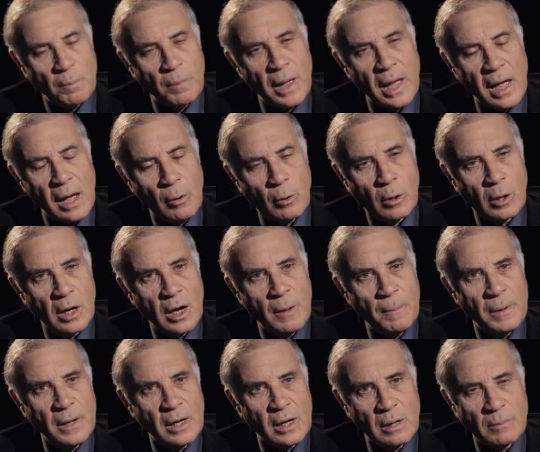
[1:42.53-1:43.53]
power, it
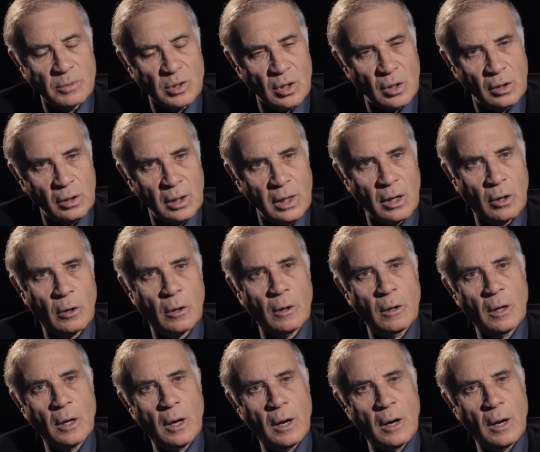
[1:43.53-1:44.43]
becomes clear